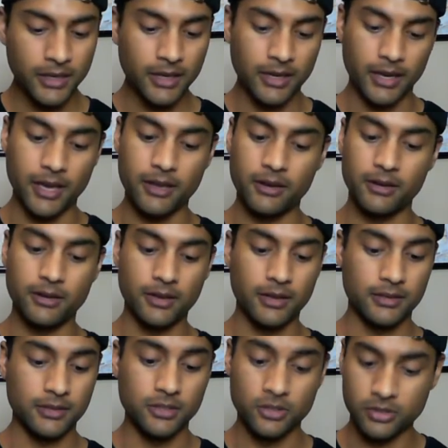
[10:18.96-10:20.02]
And
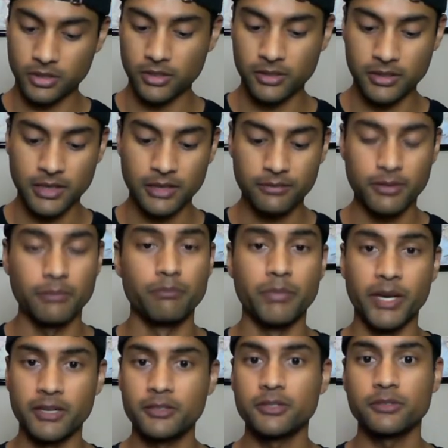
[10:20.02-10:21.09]
to start off, the
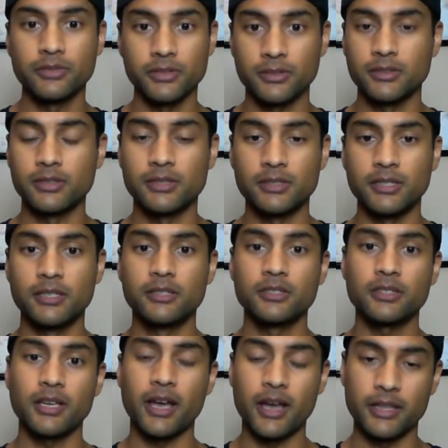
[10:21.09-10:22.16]
Bengals versus the Steelers,
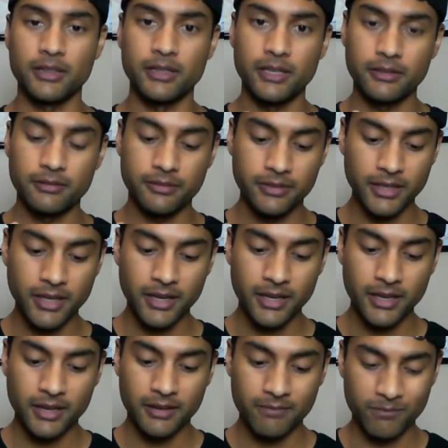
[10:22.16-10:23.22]
I love
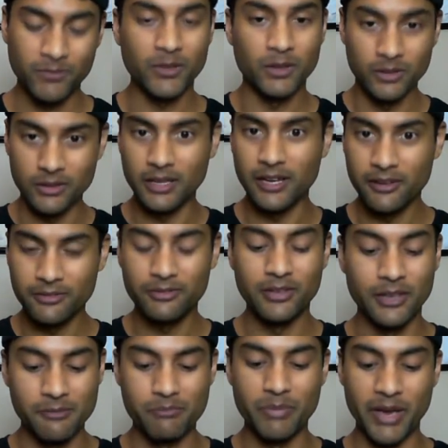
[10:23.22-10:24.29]

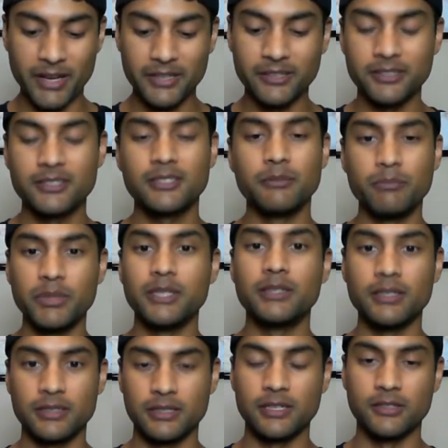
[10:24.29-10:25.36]
the Bengals to beat the
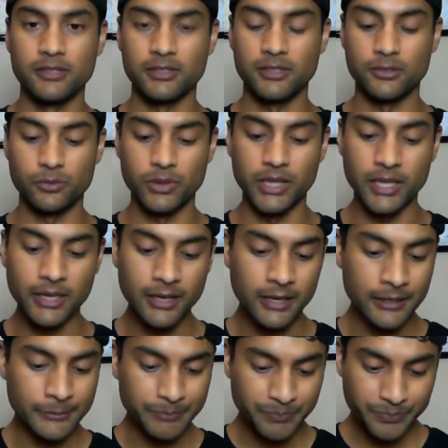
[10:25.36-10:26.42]
Steelers this week.
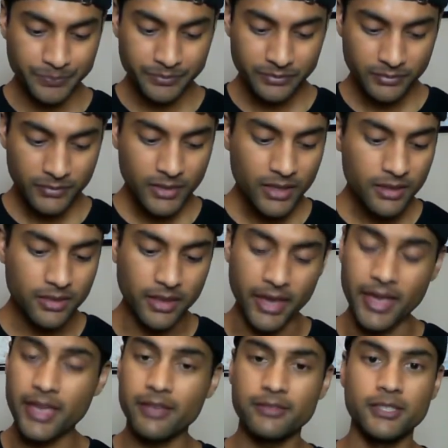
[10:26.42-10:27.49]
The
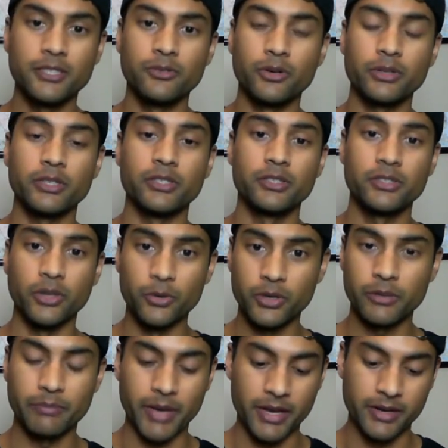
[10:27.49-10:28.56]
AFC North is so
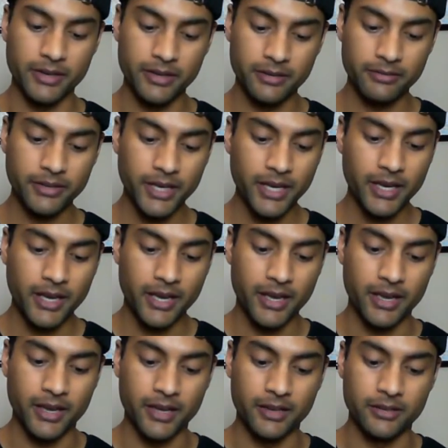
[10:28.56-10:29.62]
competitive,
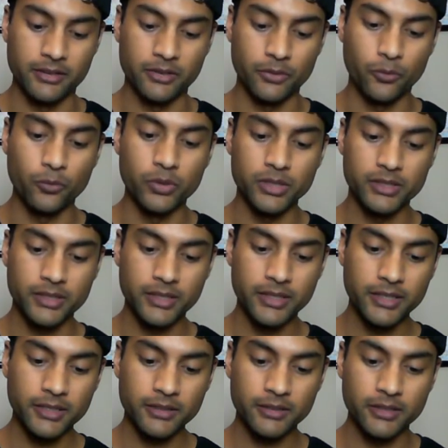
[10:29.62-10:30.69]
and we're
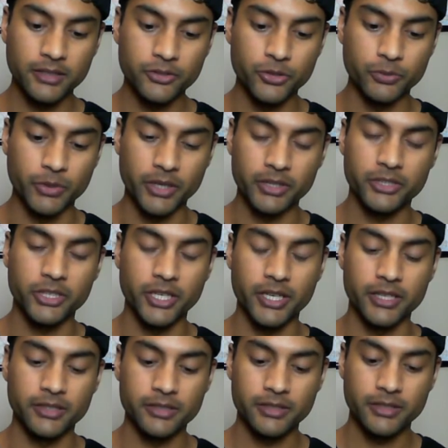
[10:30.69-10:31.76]
seeing the Jamar
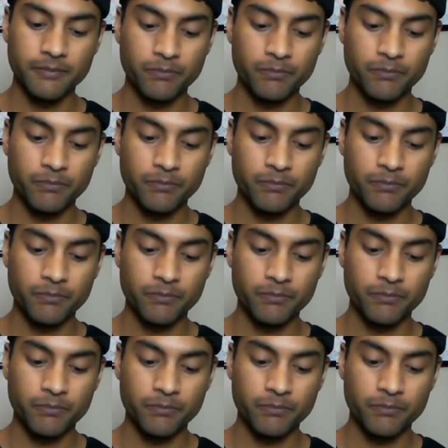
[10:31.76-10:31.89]
Chase,